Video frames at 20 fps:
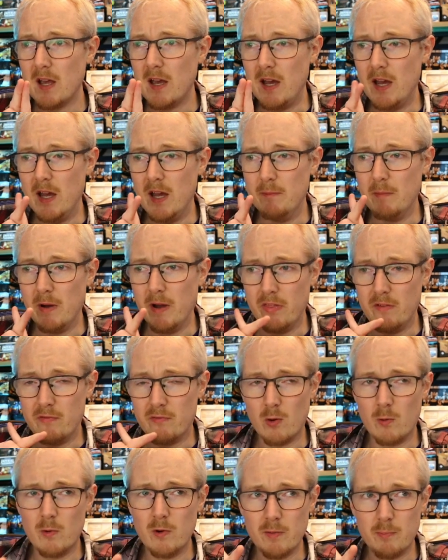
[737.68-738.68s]
and the
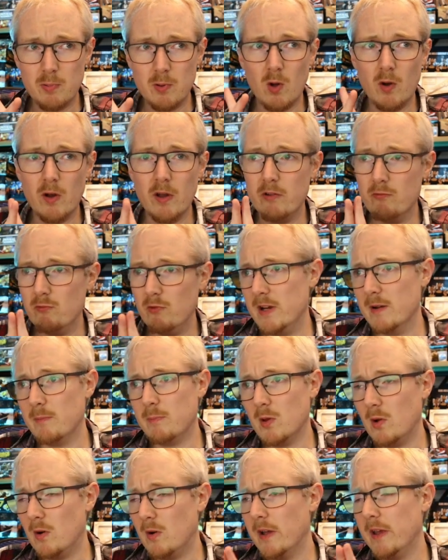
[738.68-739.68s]
forward deploy,
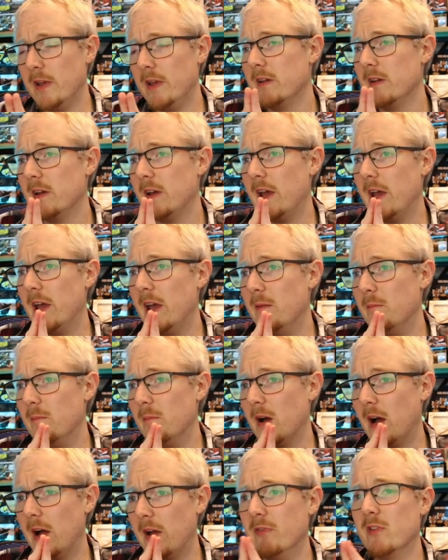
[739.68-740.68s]
redeploy,
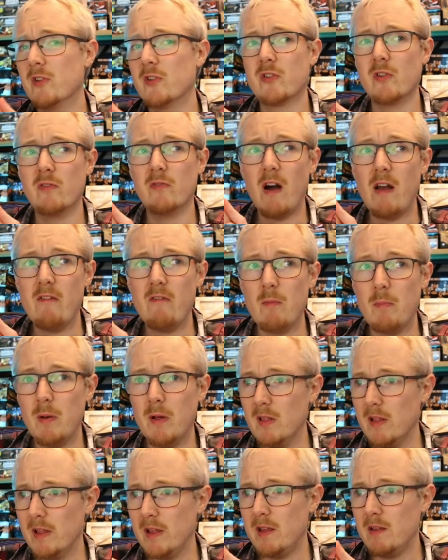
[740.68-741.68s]
and their
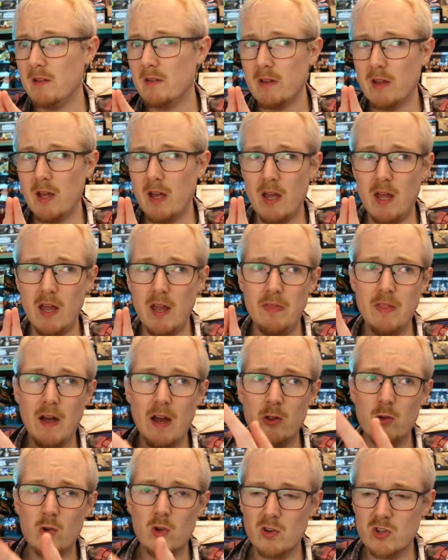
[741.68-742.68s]
survivability in
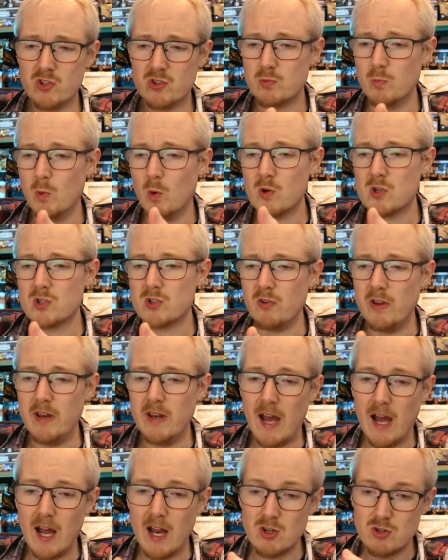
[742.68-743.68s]
that you can smoke
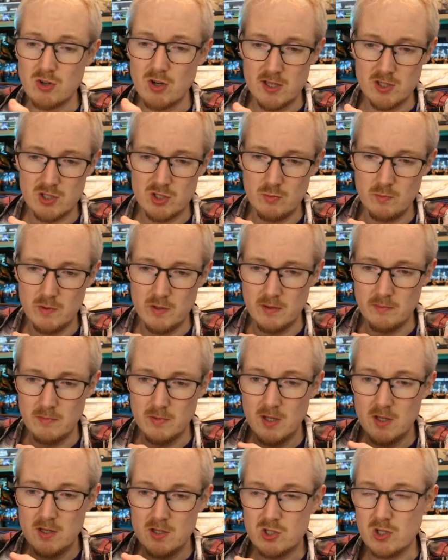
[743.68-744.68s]
screen and transhuman them,
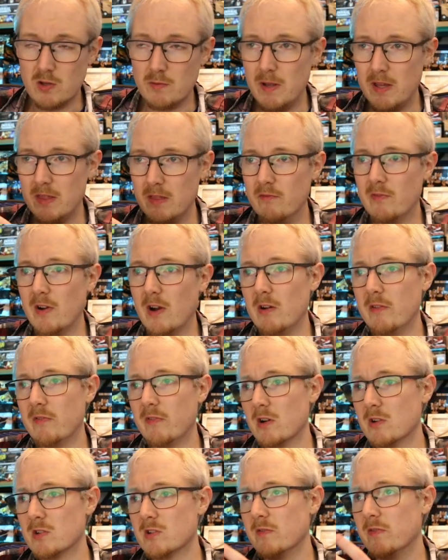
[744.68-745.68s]
so you can make them very,
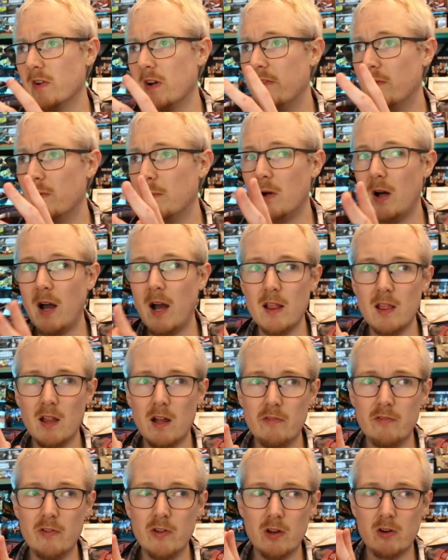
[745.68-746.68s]
very survivable. I
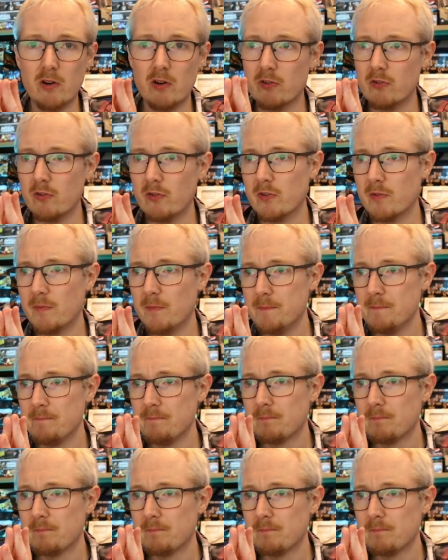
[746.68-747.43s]
love Incursors.